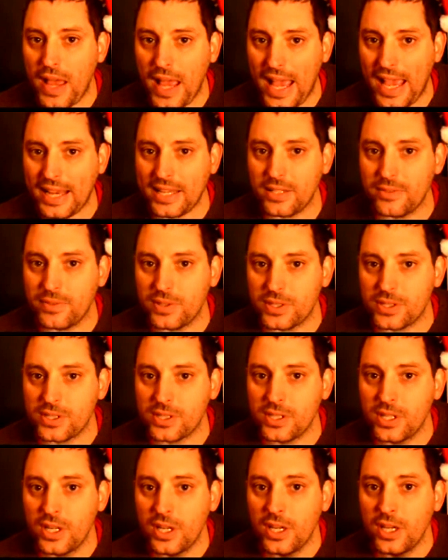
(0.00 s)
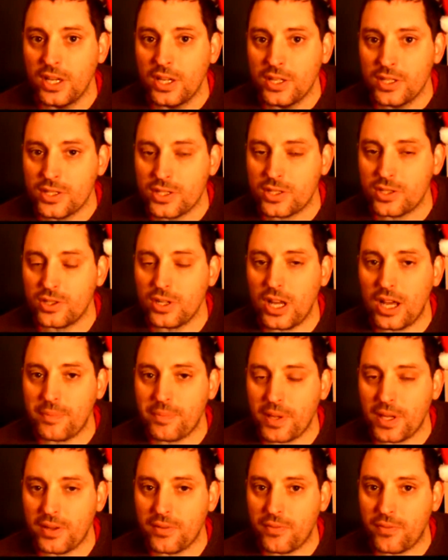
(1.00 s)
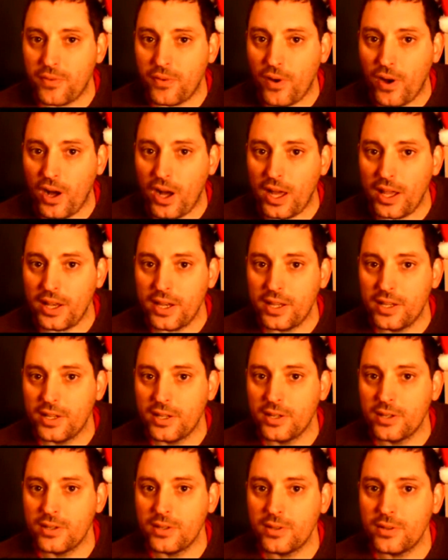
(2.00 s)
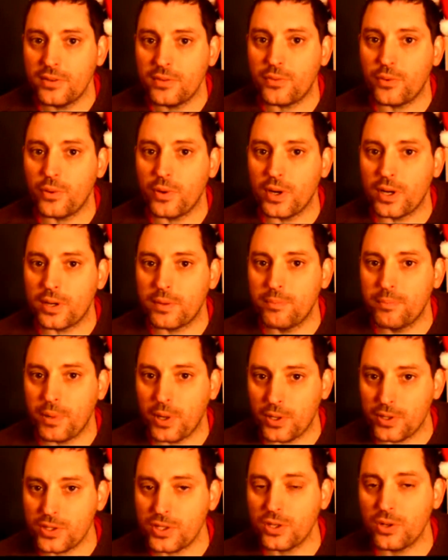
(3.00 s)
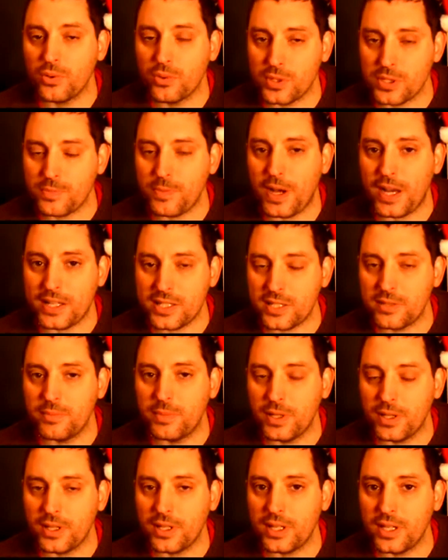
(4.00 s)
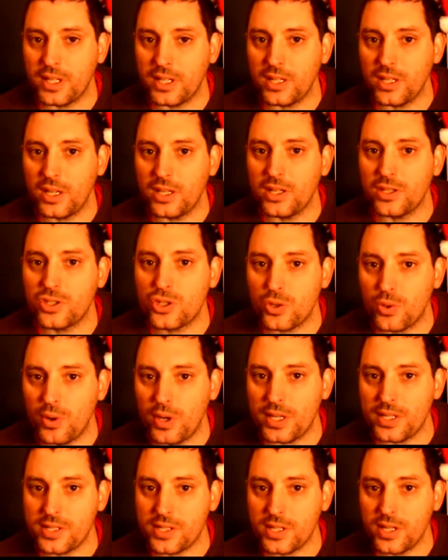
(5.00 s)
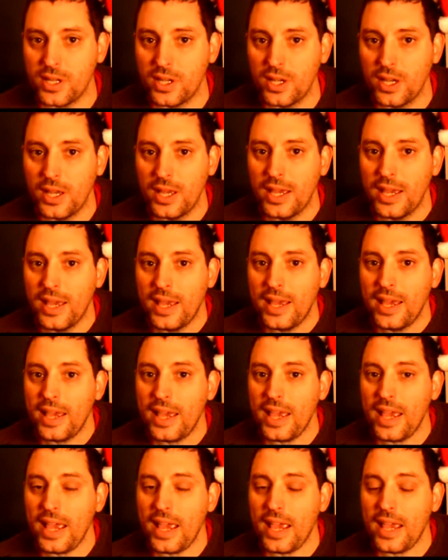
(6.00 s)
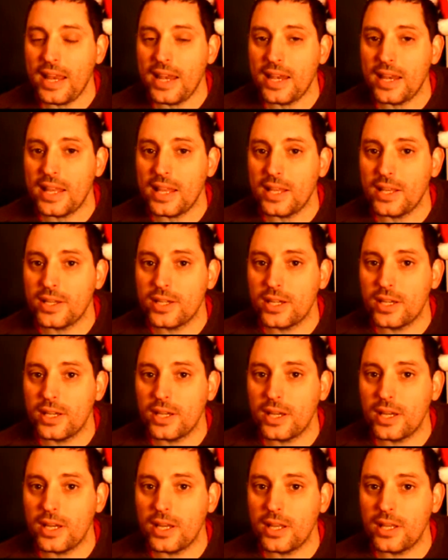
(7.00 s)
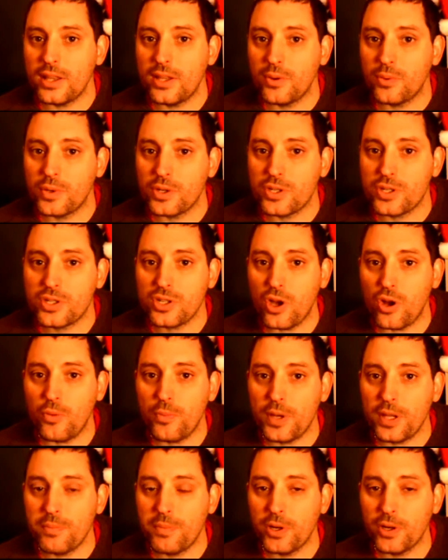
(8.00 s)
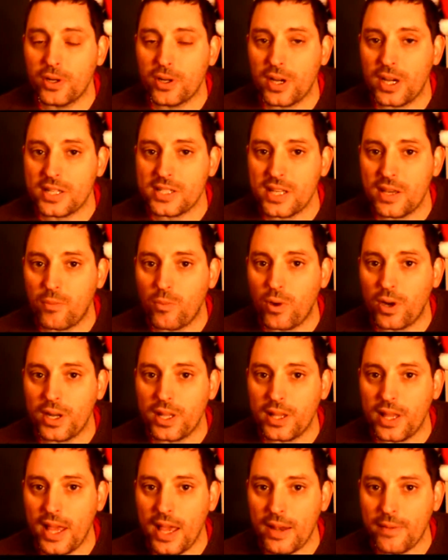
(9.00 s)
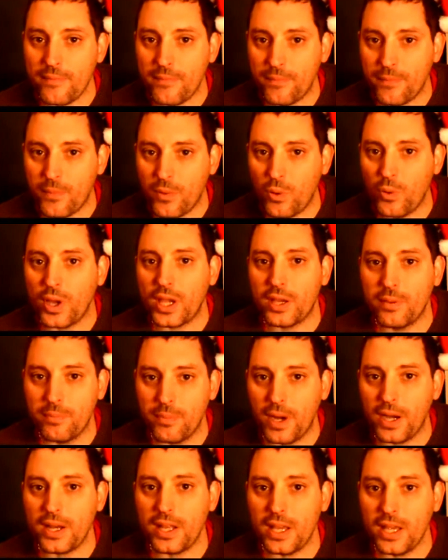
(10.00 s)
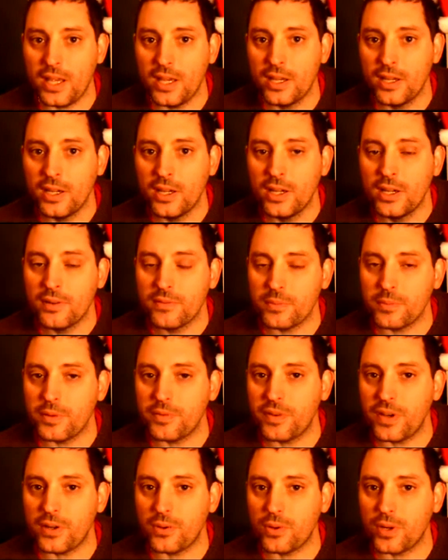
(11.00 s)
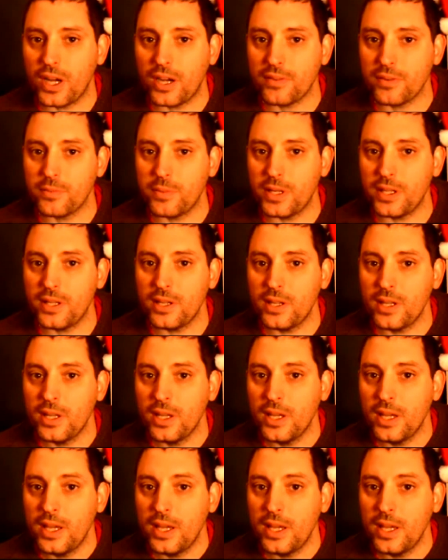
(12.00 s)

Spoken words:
of activists stood up and fought for personal responsibility and choice. And there were so many bureaucrats that wanted that quick money from the federal government.